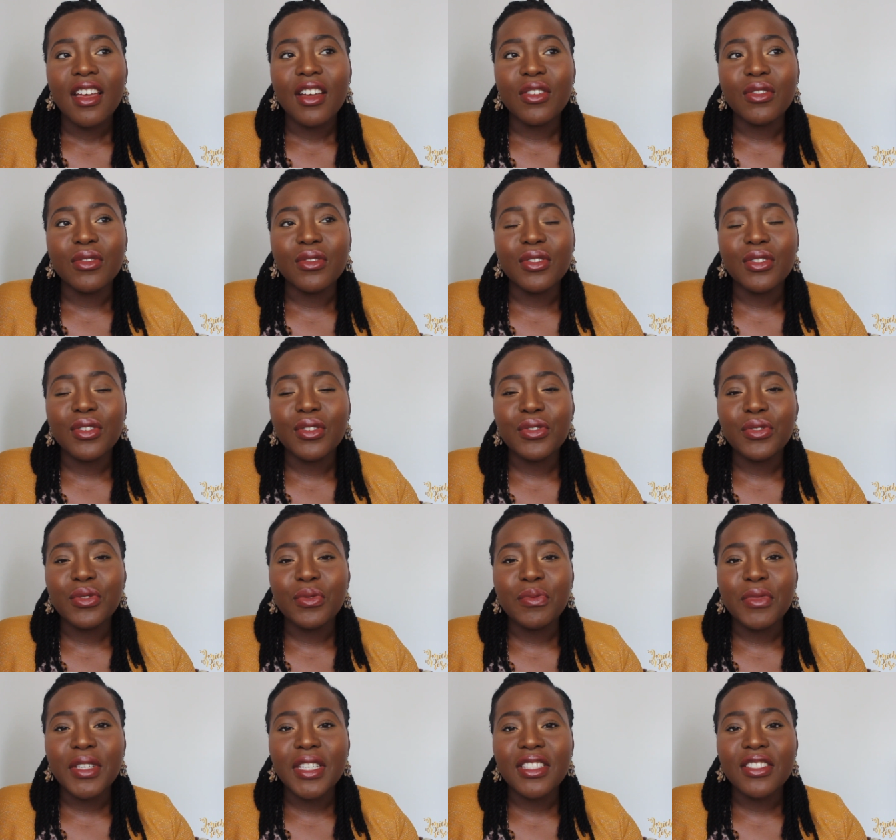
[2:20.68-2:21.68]
on social
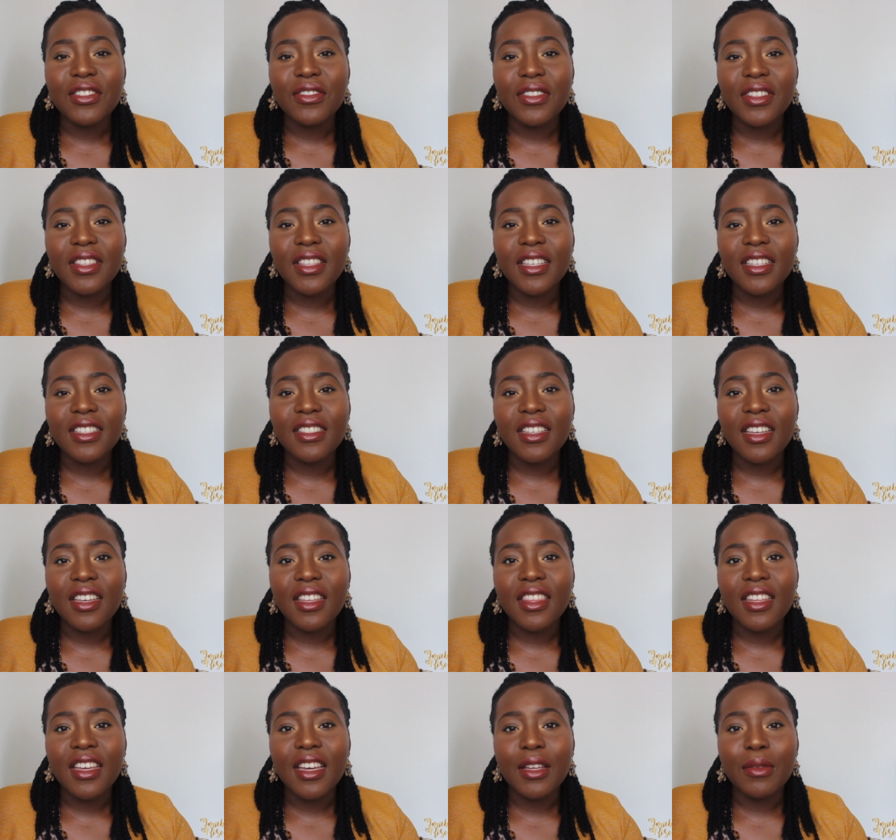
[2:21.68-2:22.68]
media and things
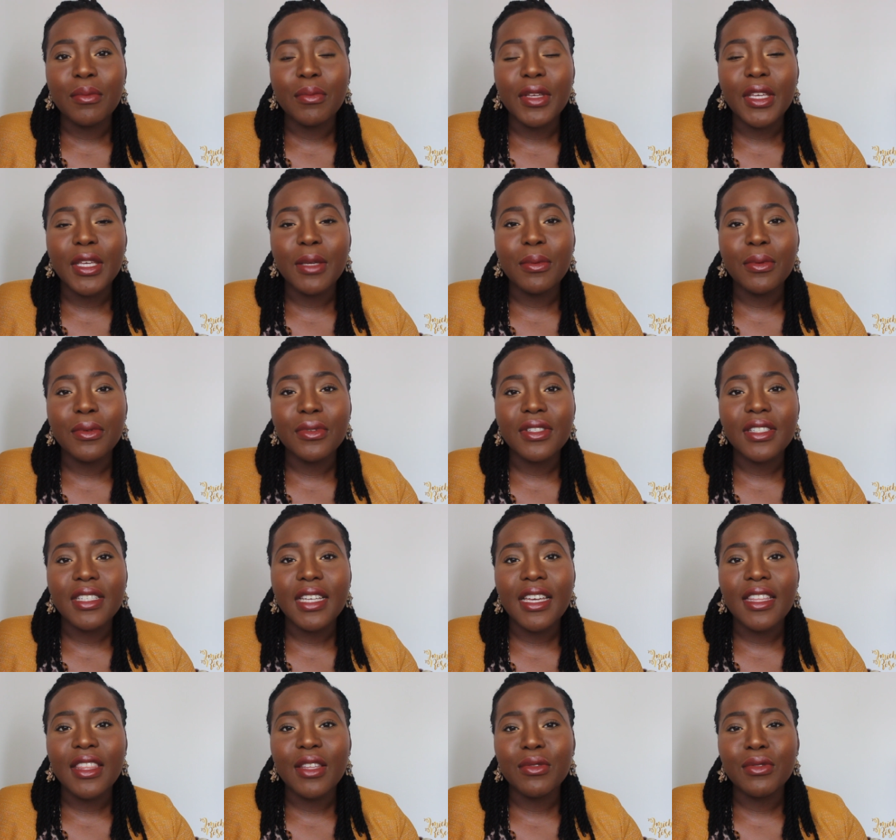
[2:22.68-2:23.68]
like that, and people
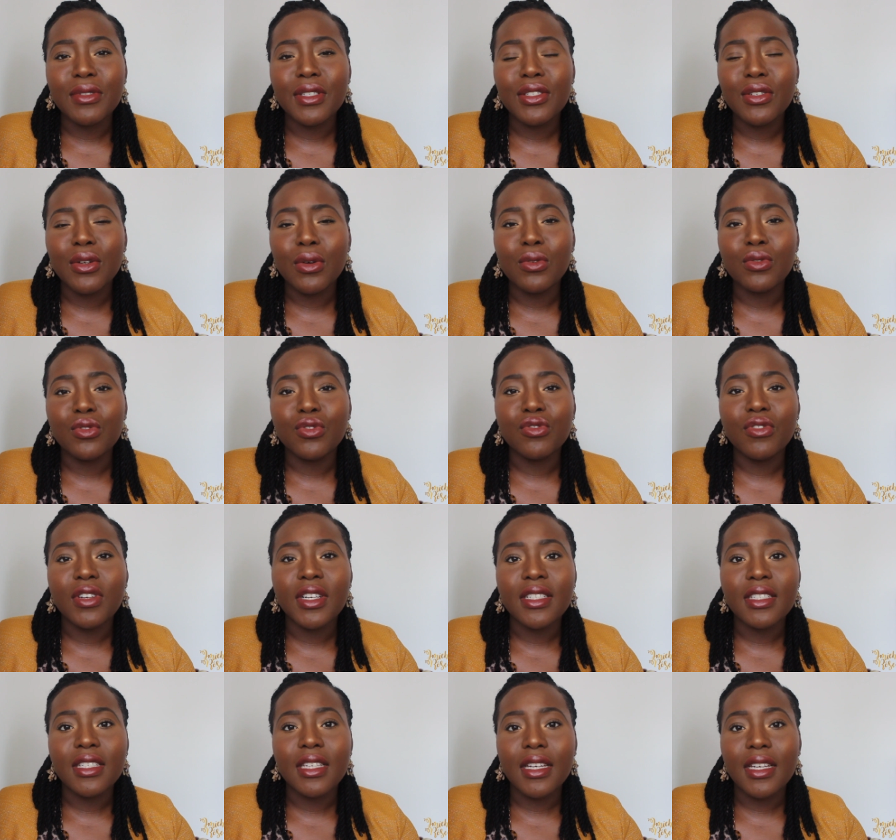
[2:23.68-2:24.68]
saying there was this whole
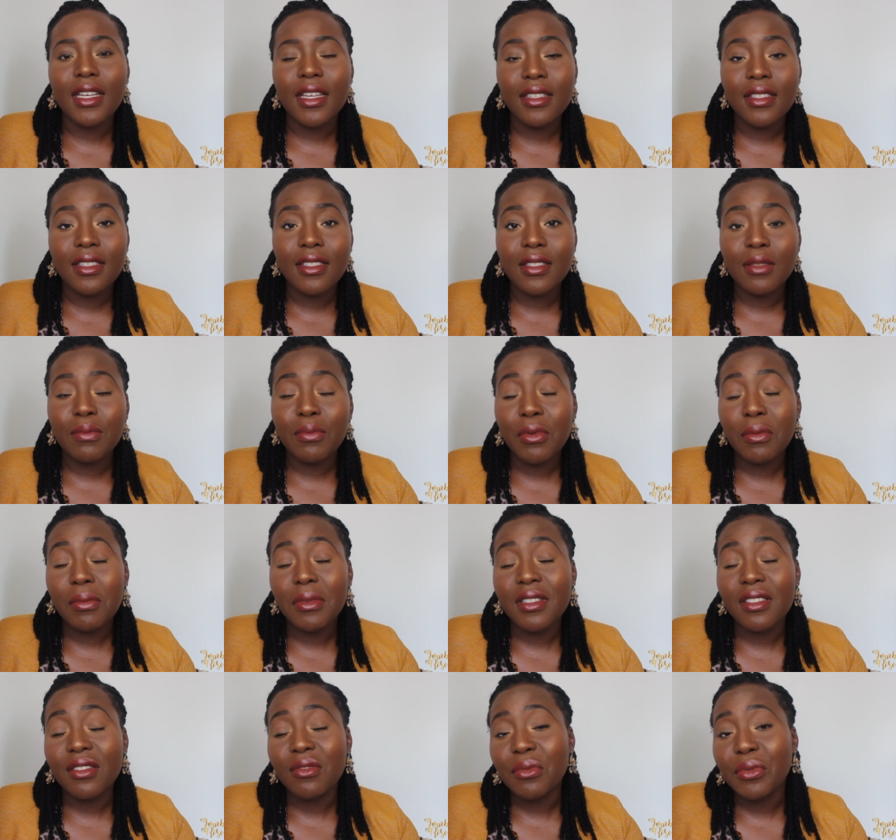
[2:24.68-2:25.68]
trend. I guess it's
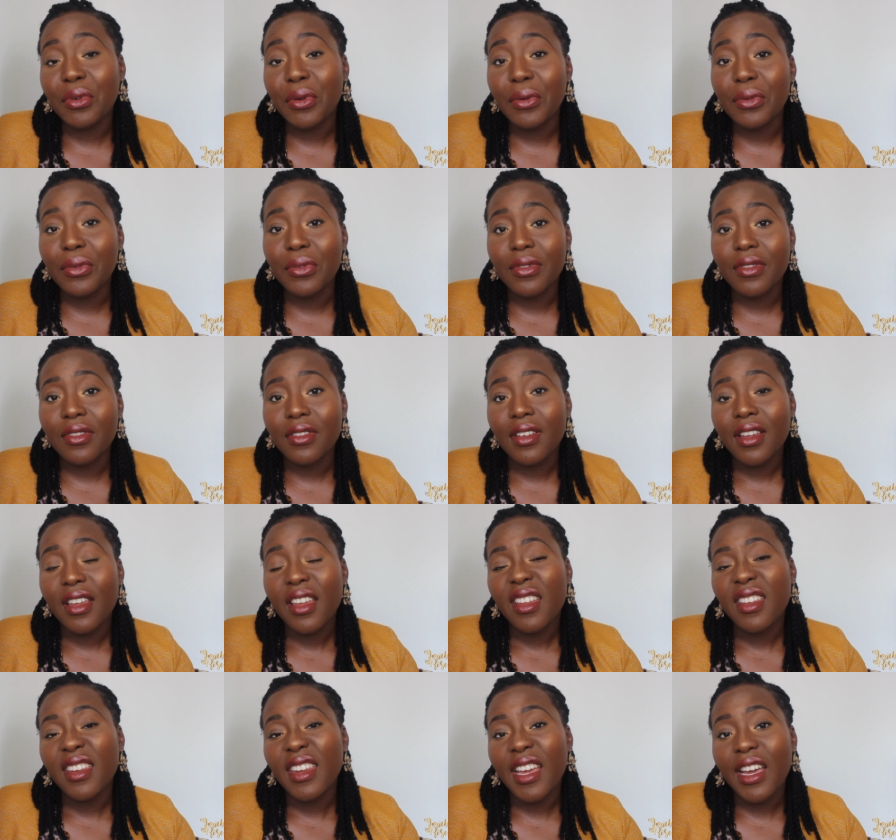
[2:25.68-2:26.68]
probably still going on
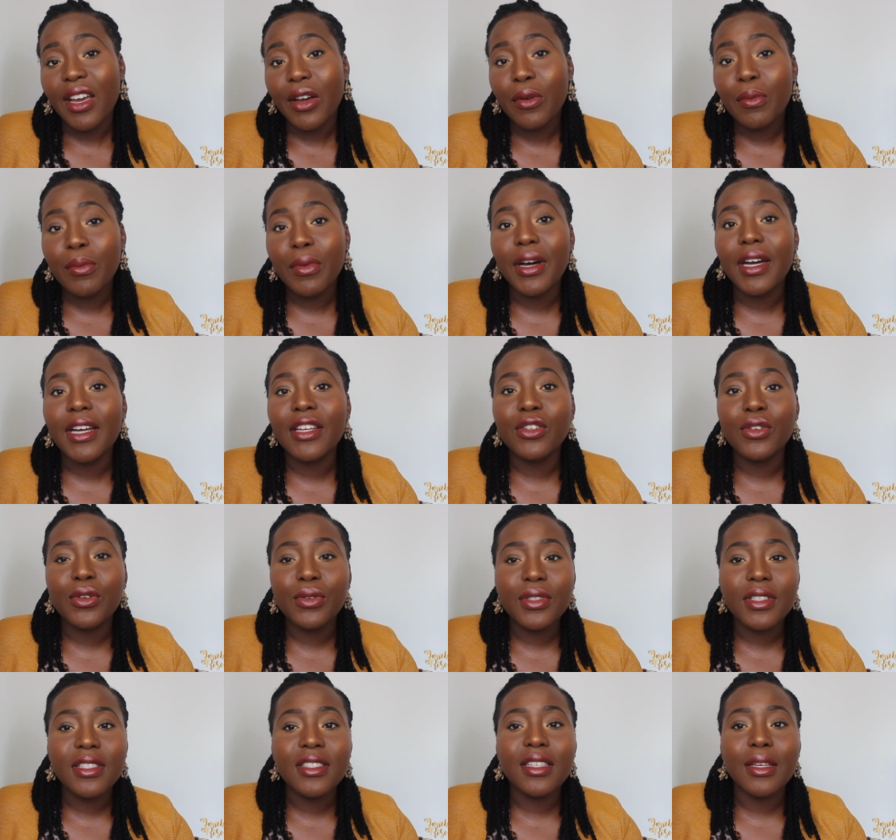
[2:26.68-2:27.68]
now, but I
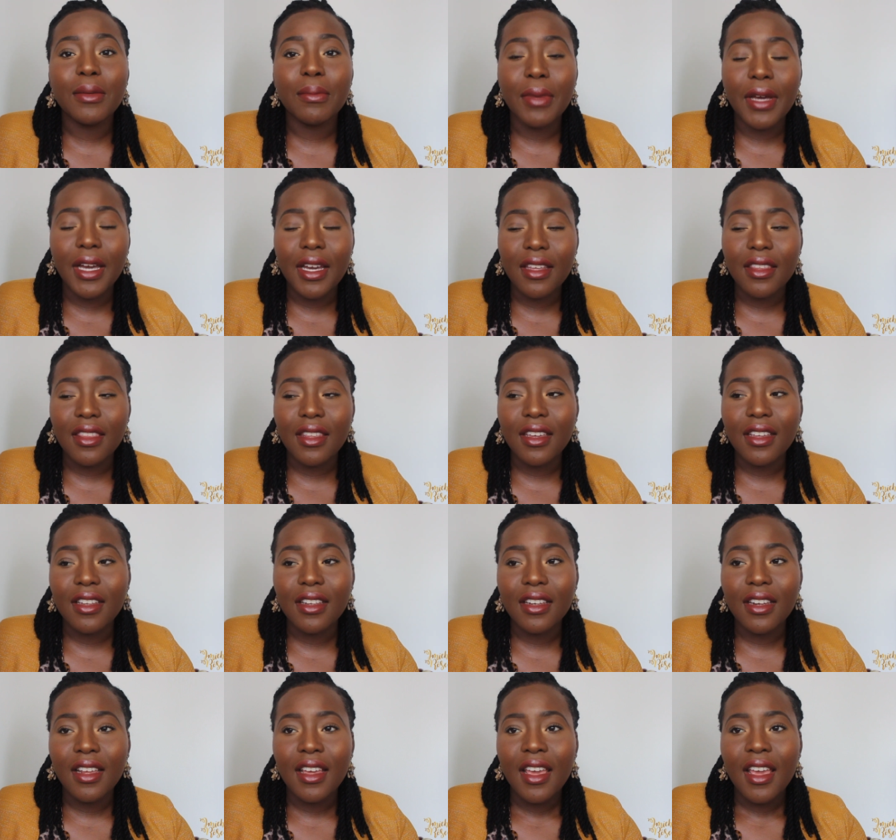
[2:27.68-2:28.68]
noticed it back
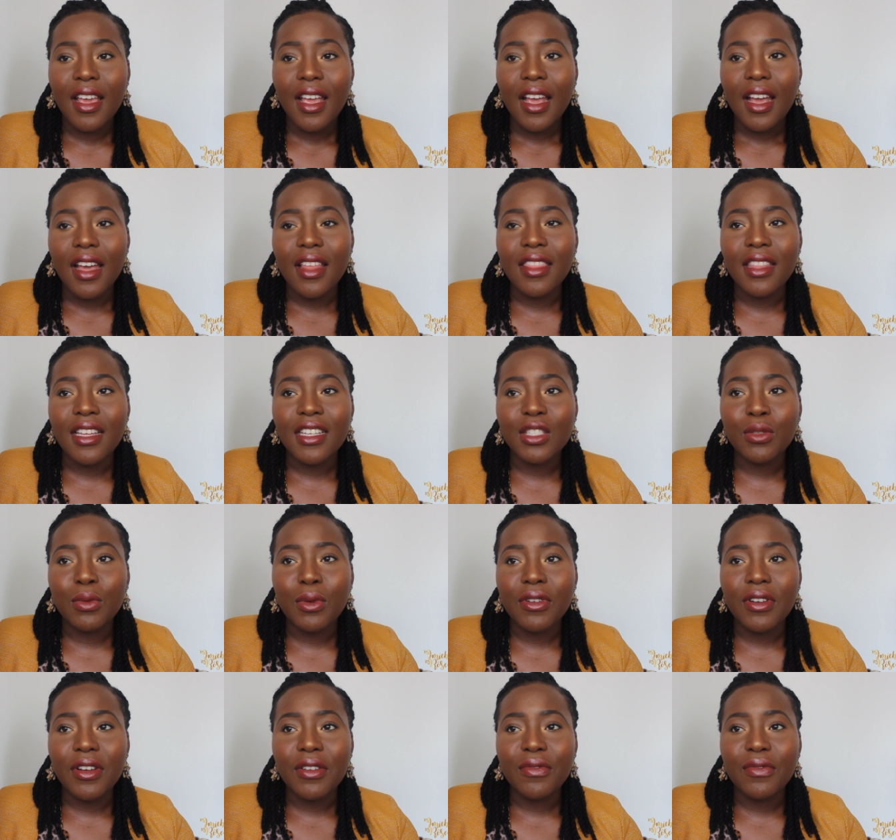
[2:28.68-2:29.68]
then, and that's
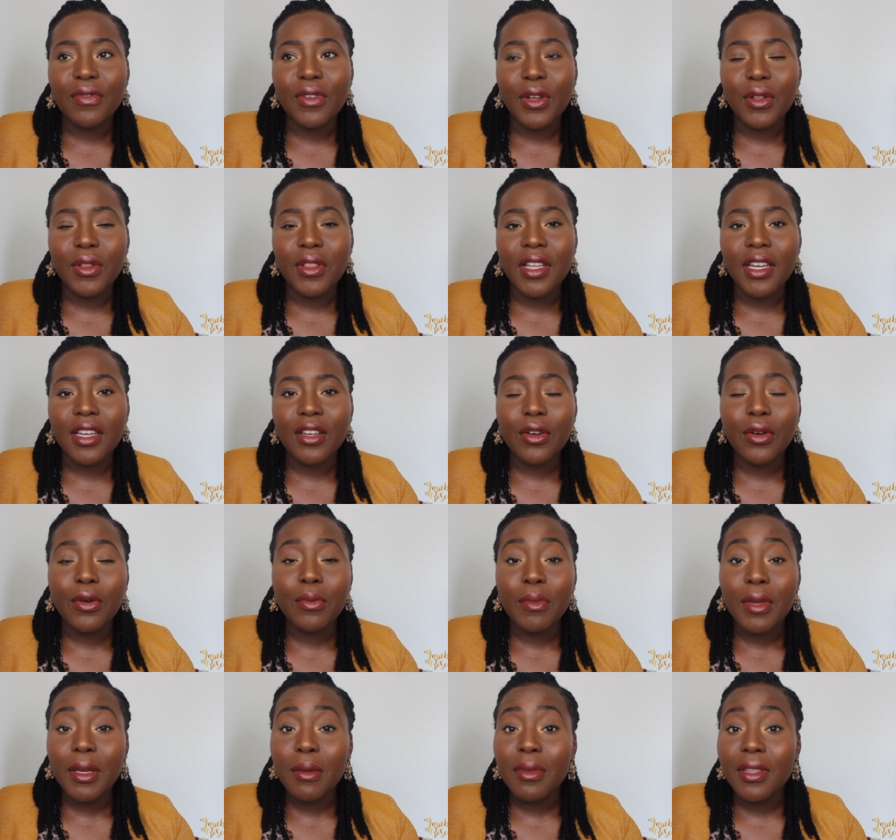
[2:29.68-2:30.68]
where I felt like, oh,
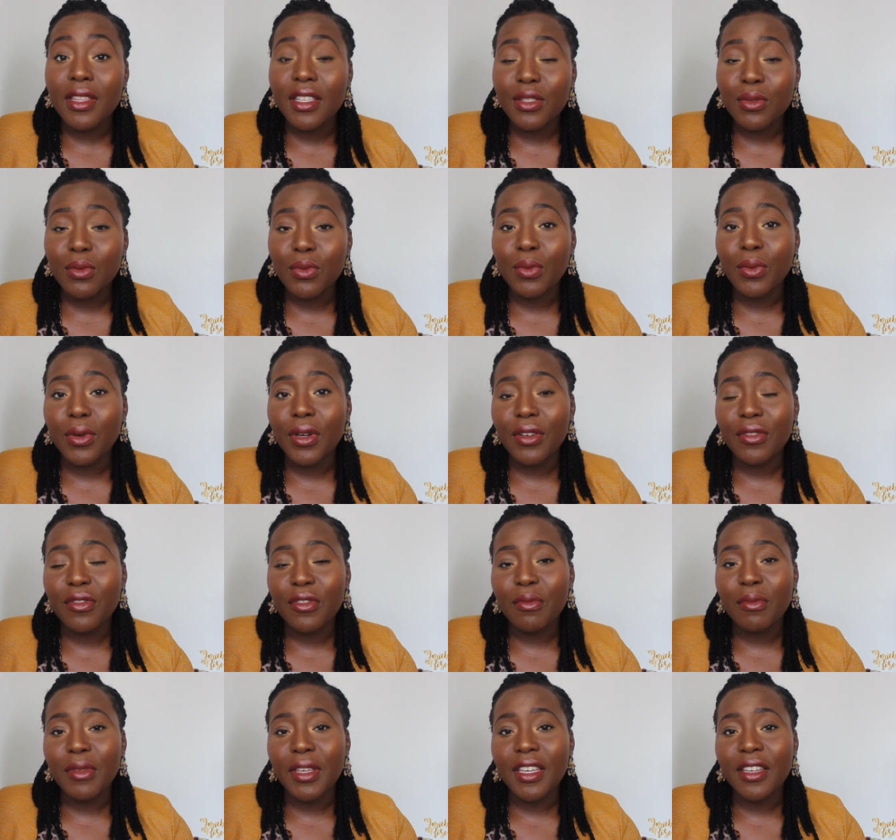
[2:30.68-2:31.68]
maybe this would work
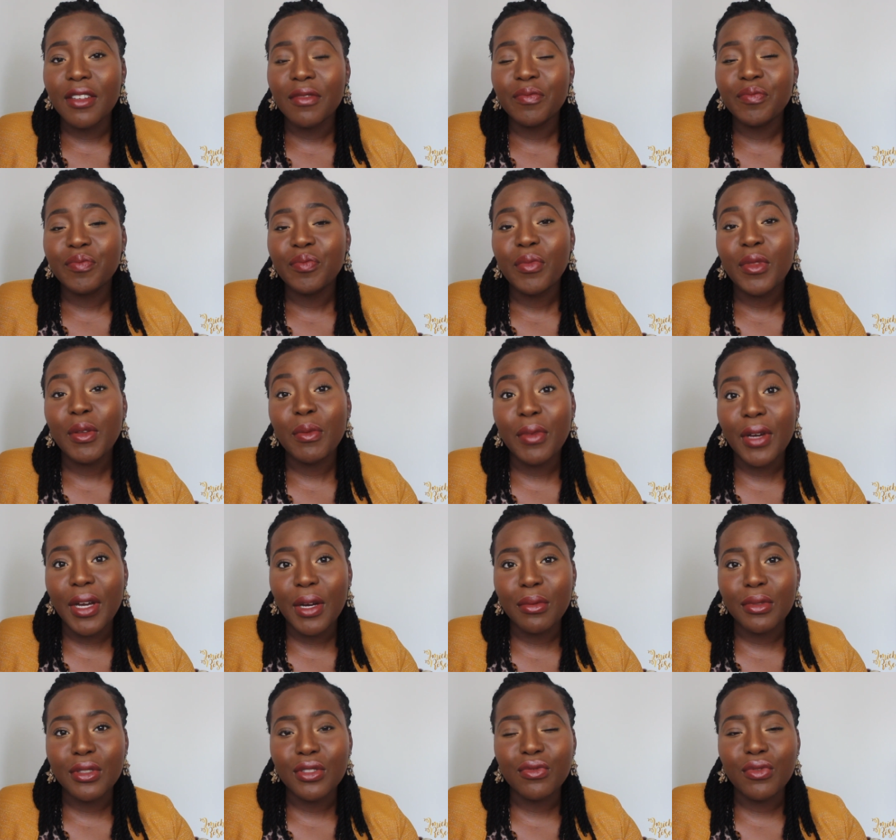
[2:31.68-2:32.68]
for me, but I
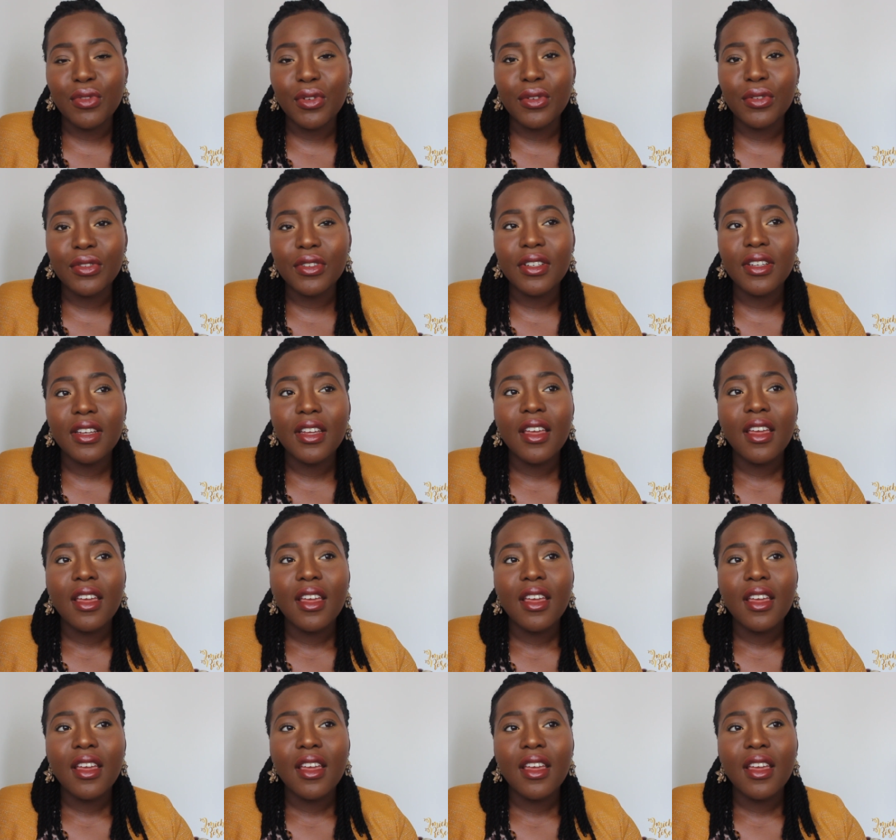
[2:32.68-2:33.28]
was wrong.